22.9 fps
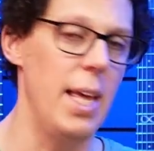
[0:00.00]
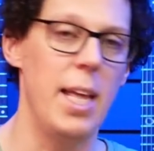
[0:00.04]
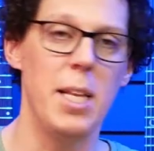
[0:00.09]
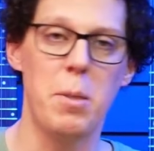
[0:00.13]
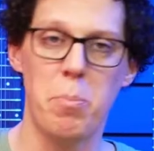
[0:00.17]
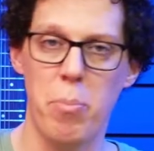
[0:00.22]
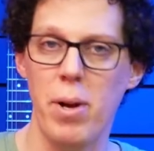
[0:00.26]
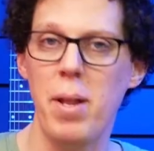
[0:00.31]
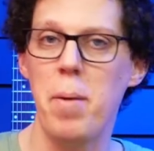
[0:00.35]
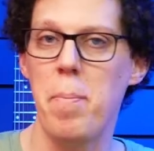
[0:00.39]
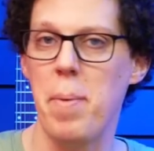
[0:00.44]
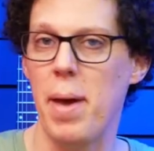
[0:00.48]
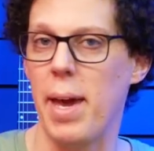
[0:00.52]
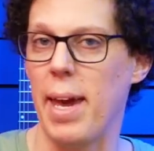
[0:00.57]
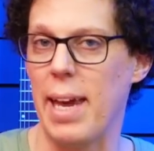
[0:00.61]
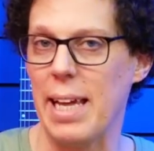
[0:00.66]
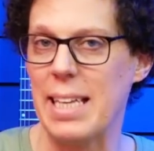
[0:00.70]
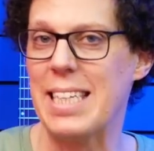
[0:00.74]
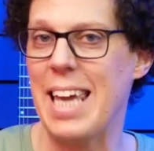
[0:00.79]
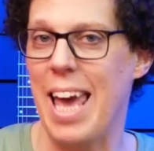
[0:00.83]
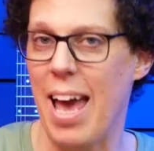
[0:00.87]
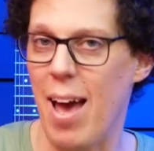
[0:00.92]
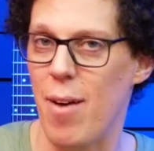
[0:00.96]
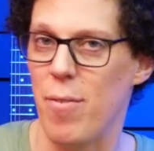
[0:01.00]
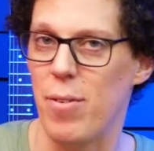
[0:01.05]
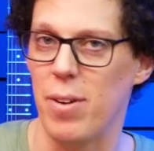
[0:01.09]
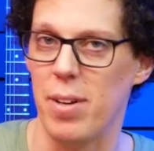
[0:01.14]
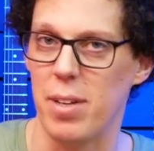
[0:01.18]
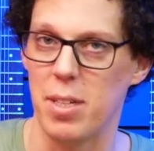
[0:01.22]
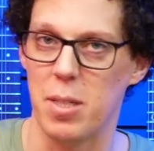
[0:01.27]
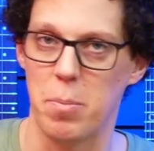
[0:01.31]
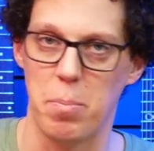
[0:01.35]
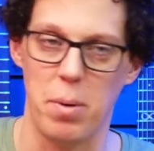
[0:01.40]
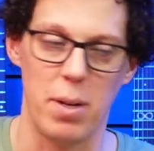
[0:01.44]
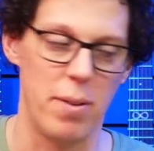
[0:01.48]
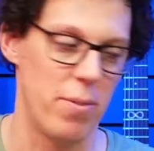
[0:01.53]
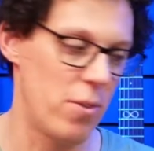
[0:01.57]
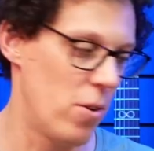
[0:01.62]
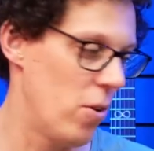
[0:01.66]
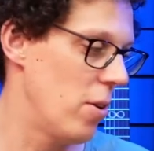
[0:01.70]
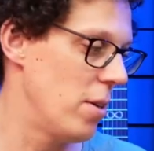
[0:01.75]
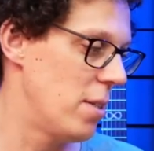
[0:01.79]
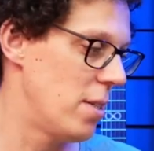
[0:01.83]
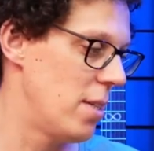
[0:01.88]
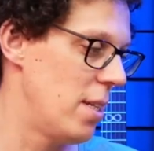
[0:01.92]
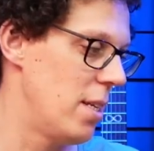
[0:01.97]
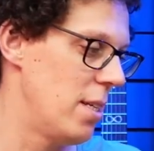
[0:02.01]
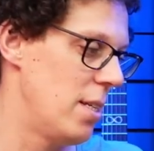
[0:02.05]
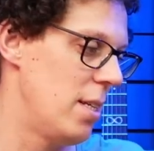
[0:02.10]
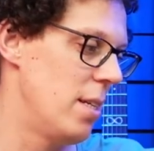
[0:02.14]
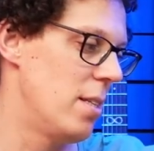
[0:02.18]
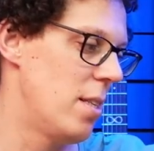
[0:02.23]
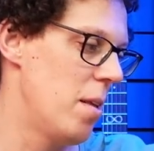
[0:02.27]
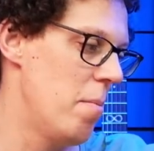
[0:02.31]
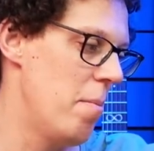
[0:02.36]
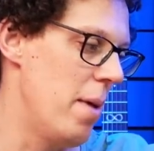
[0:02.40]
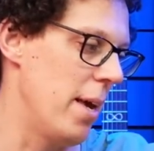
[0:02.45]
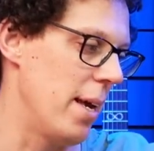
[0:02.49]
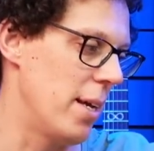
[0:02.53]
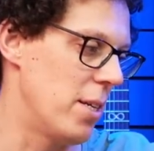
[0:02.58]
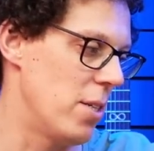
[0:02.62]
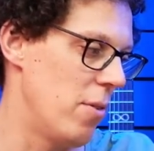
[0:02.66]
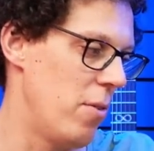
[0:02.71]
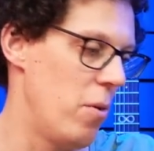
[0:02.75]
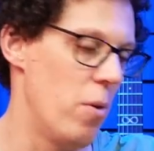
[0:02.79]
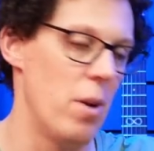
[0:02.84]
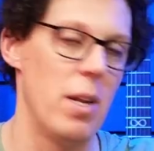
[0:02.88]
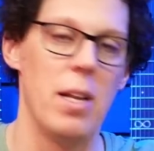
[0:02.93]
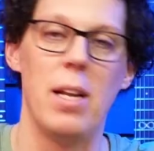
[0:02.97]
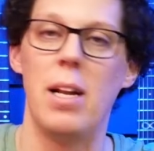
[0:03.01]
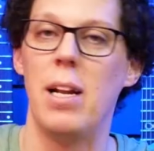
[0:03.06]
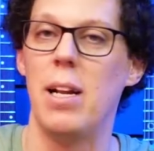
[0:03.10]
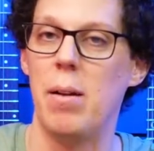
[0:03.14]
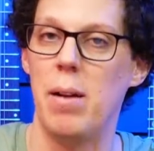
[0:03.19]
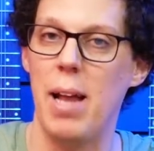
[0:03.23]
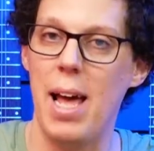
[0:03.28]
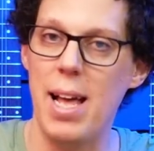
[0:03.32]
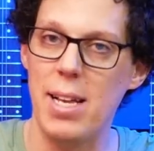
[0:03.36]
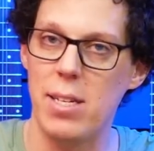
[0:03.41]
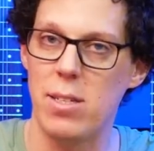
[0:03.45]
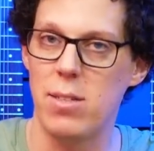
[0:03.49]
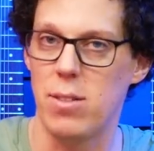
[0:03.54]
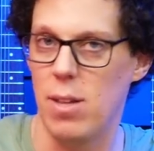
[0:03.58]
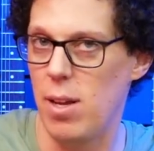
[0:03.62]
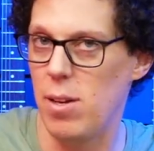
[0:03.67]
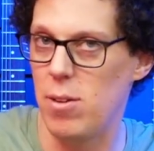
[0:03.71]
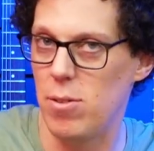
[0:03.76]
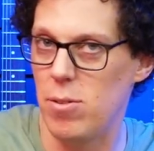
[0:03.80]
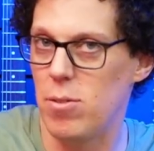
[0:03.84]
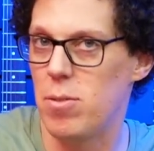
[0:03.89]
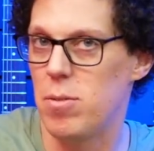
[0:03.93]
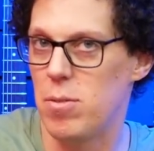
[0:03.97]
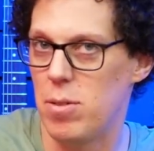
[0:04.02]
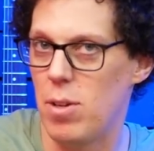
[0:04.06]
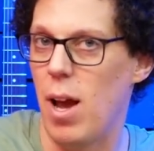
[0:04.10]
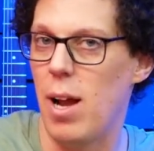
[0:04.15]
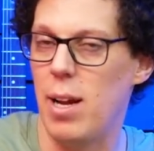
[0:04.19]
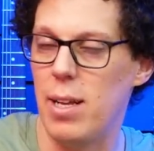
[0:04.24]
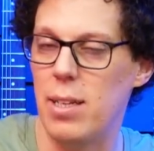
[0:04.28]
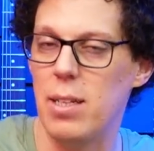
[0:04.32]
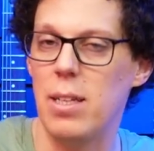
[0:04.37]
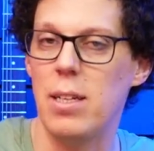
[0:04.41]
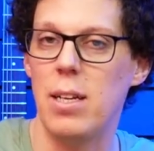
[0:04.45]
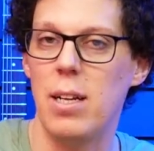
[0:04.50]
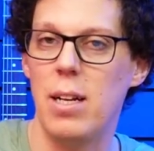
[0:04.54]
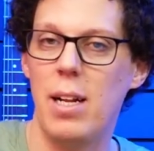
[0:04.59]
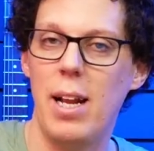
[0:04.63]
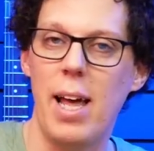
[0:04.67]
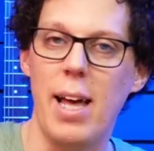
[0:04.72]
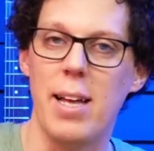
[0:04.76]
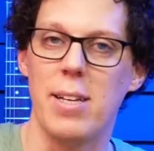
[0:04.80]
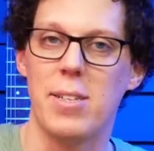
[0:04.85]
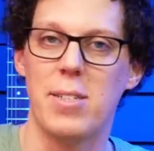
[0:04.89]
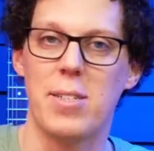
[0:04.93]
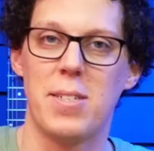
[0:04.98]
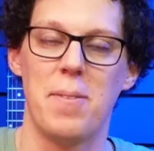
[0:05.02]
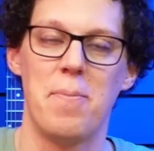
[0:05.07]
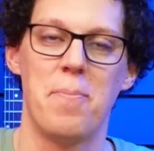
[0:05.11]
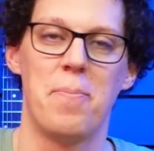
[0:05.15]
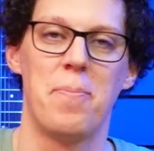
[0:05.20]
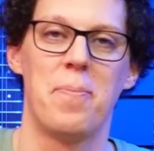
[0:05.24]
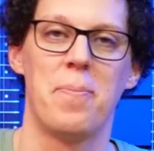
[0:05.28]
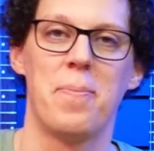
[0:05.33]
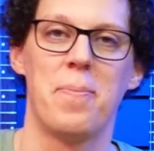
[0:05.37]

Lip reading: It's pretty big, it's cavernous, but of course this is the mix. So if you want a little less, then dial in a little less.